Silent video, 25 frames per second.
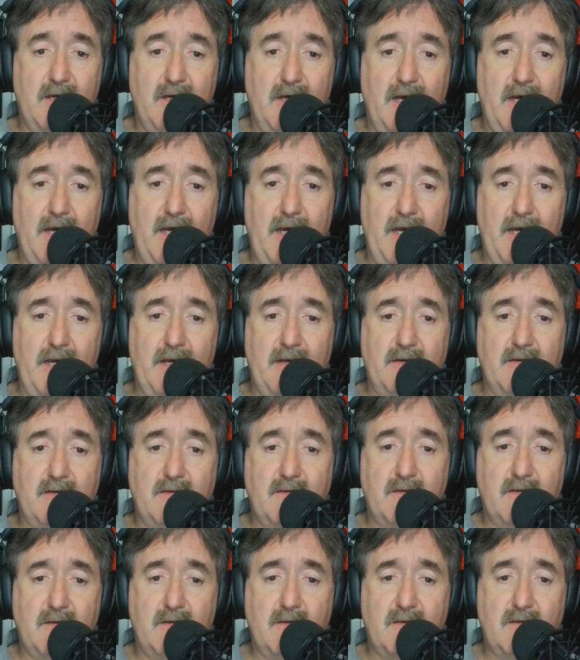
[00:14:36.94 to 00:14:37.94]
And
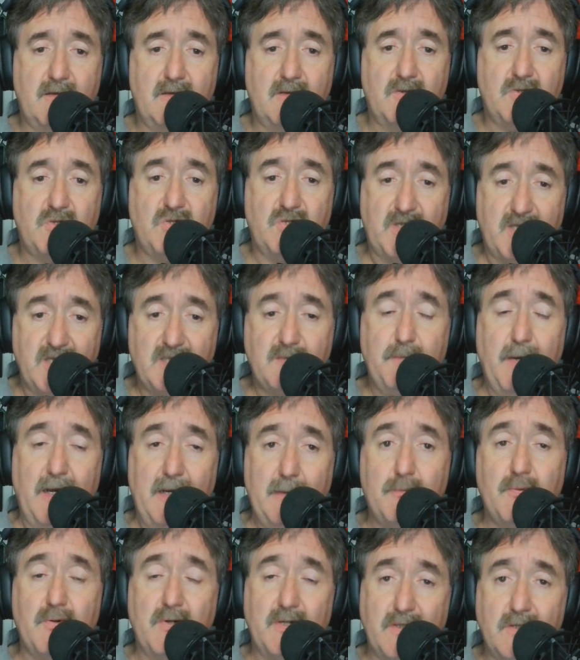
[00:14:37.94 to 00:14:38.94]
she gets
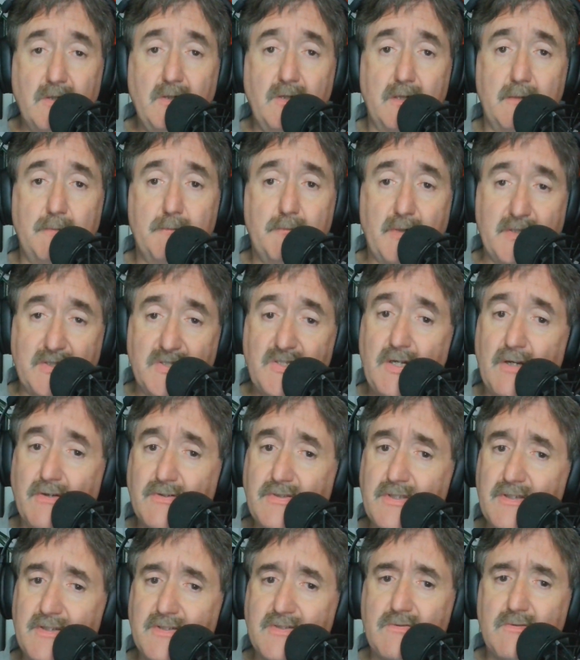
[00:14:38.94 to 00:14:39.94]
paid pretty good, but she
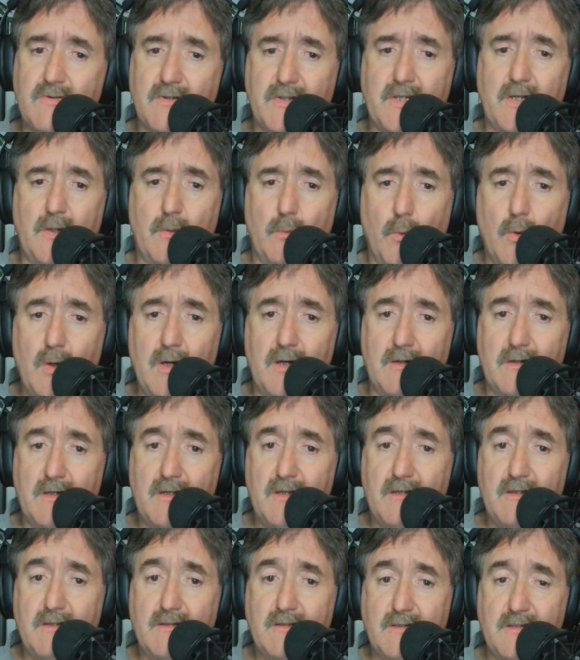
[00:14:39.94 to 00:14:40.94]
also does really good
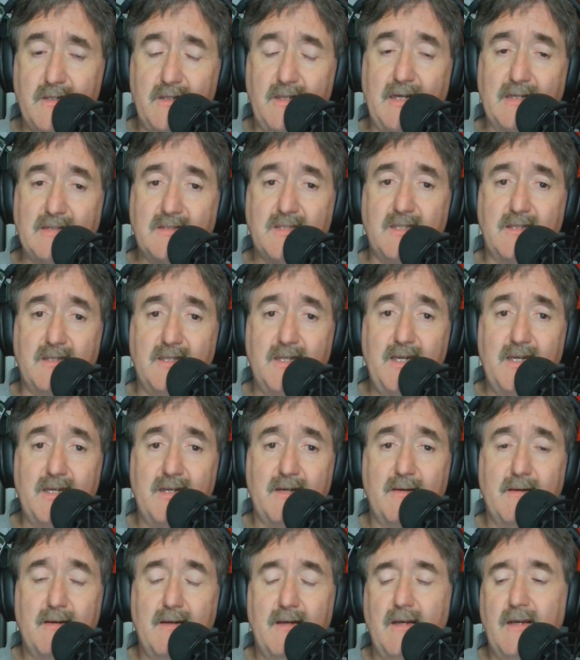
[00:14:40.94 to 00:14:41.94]
work. See, that's the thing.
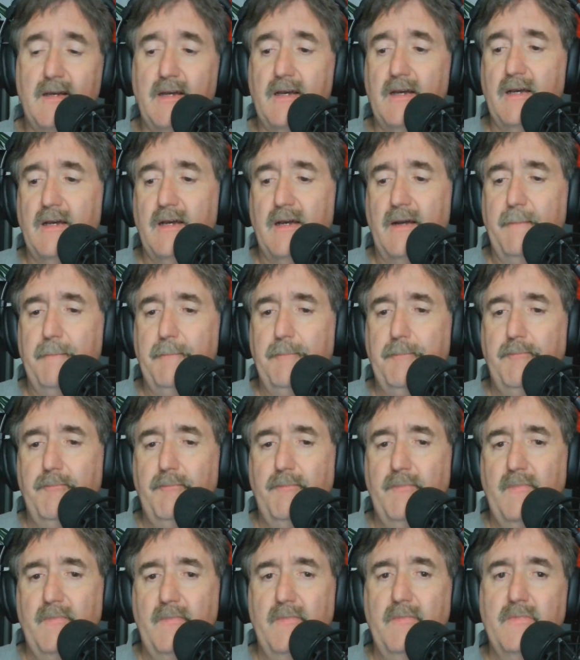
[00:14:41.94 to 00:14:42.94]

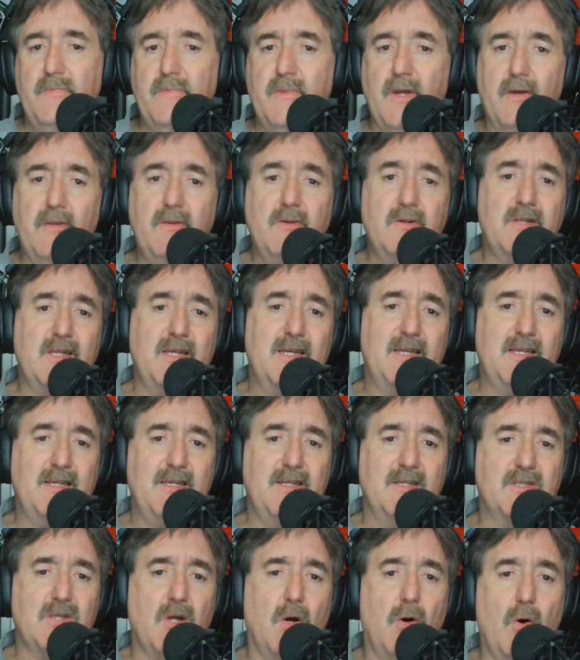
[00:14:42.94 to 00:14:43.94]
Another thing
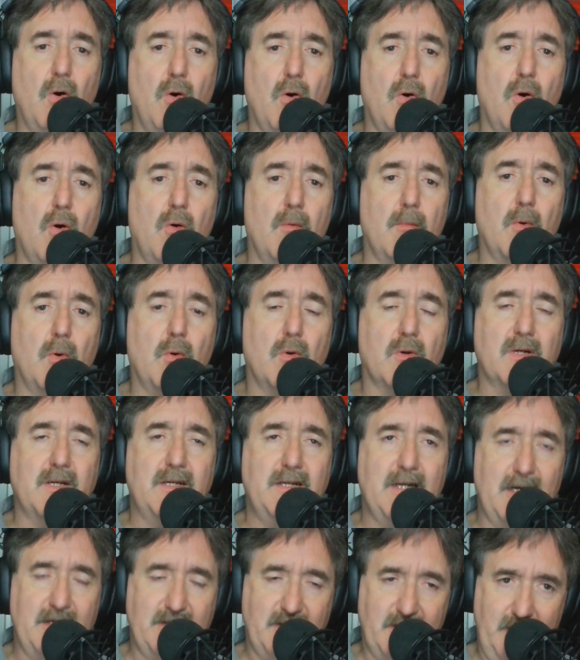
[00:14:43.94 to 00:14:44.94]
is home
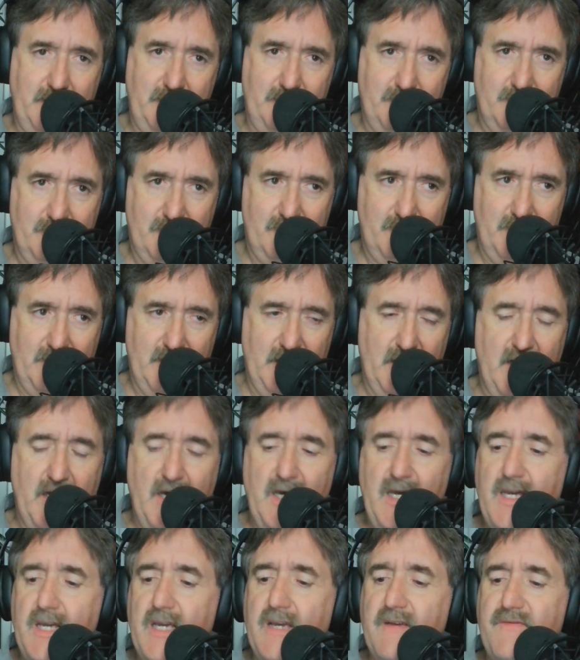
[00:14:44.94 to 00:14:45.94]
organizing.
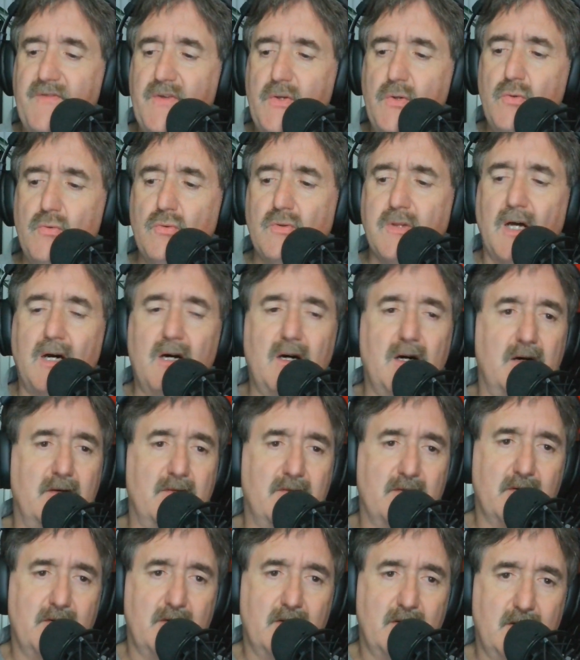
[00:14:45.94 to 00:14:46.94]
If you
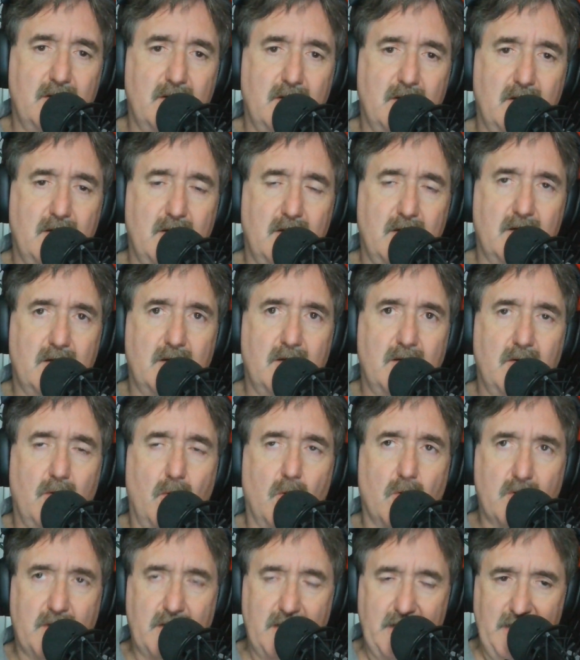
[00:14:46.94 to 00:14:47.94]
love
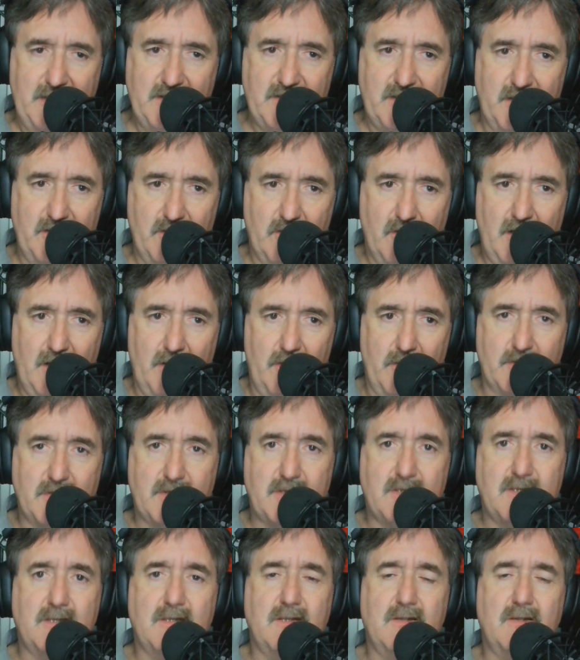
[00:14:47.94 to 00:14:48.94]
organizing your
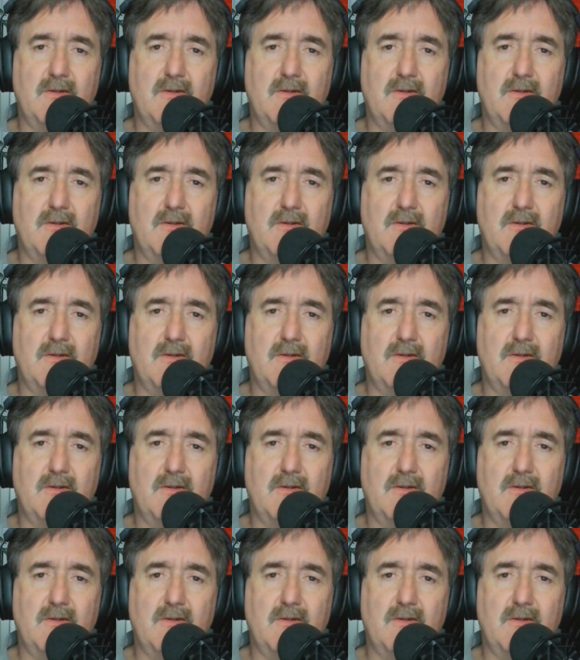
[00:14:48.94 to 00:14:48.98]
house,